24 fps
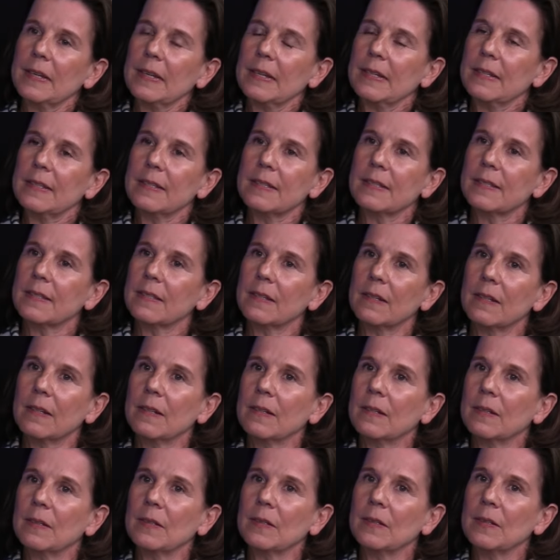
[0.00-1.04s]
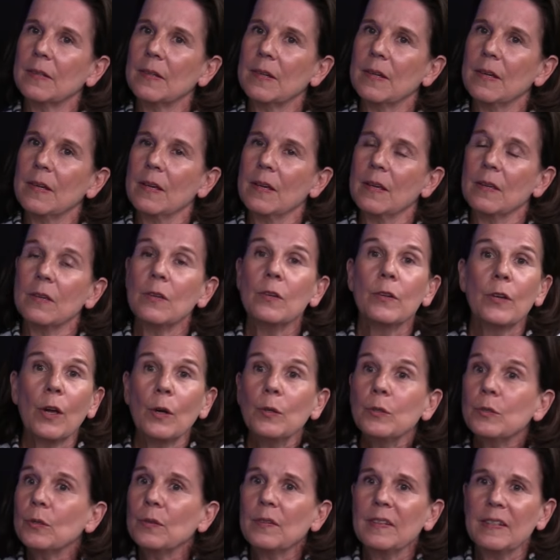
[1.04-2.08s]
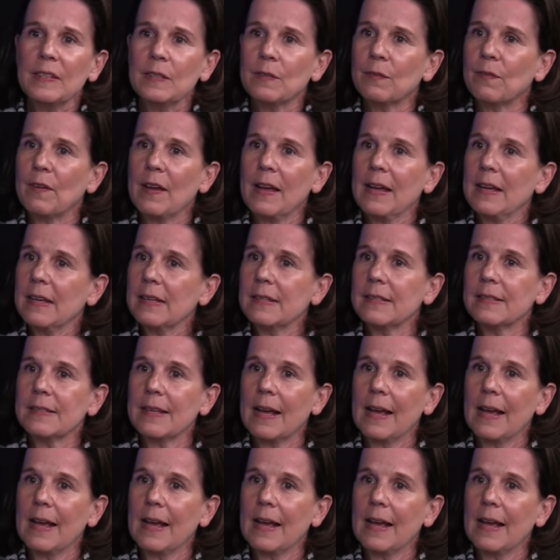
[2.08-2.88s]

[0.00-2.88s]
It's uh, you go to these fairs